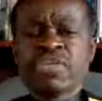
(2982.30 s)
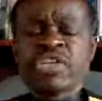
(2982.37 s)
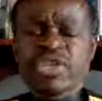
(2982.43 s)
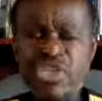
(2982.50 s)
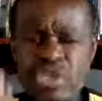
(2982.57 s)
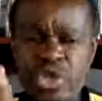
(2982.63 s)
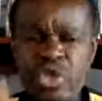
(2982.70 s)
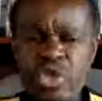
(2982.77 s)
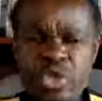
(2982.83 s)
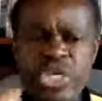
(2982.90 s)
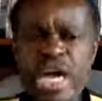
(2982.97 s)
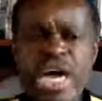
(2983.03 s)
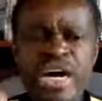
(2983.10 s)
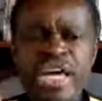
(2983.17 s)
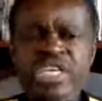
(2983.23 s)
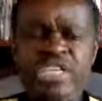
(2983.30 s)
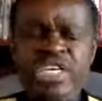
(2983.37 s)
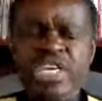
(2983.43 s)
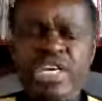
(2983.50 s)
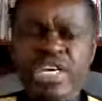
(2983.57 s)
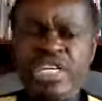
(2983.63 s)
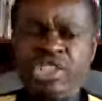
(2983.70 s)
that you, younger
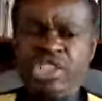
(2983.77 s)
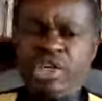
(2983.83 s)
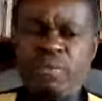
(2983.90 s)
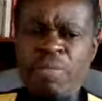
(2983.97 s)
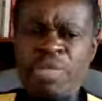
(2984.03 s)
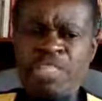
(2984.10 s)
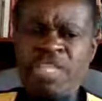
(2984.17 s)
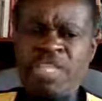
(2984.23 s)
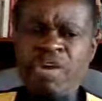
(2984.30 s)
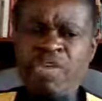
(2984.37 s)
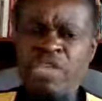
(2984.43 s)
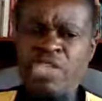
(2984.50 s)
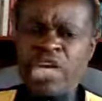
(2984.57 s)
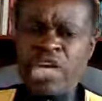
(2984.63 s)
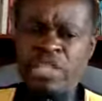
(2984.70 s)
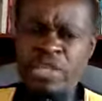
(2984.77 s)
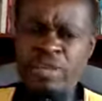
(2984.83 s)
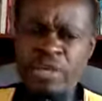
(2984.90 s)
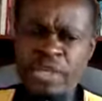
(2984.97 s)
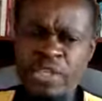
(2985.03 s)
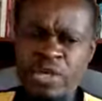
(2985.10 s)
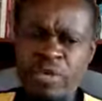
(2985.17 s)
generation, must now take
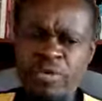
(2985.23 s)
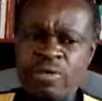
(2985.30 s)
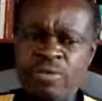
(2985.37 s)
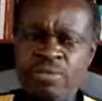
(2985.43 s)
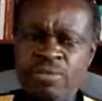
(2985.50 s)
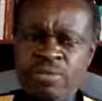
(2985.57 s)
the baton